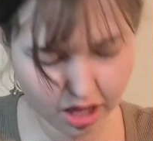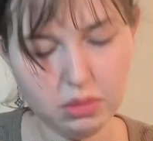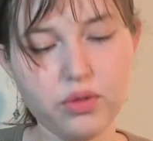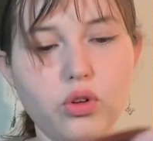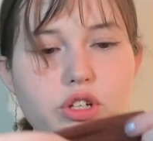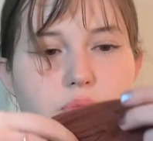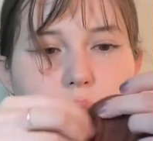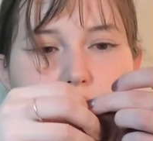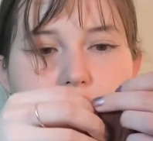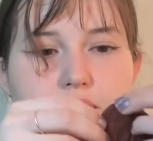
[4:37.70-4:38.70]
me fold it
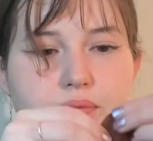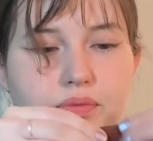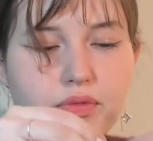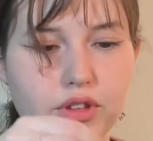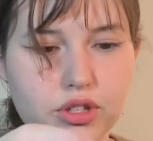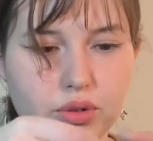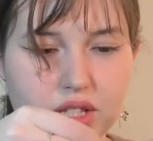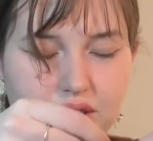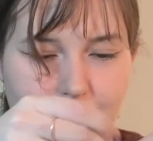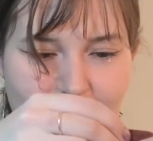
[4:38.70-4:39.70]
properly so
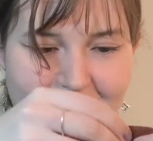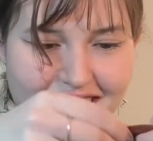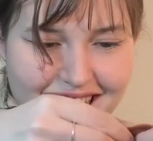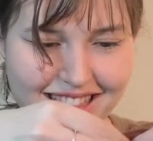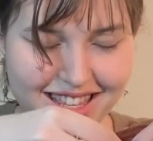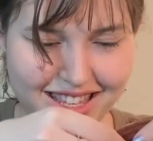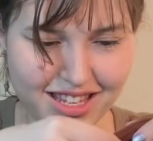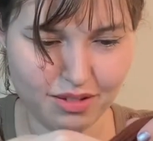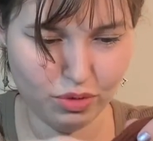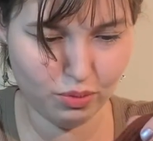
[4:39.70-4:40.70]
it's right at the
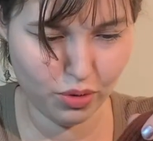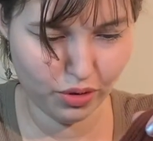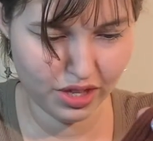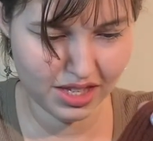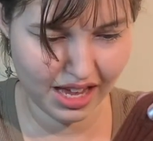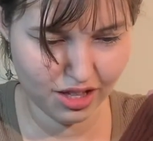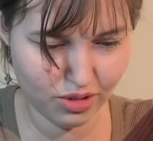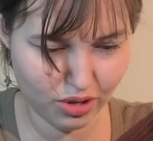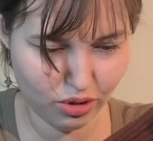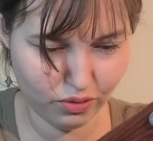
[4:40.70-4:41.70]
seam on both sides so I
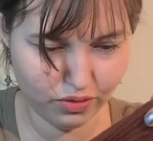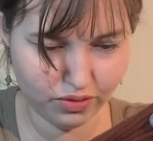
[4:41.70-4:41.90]
don't f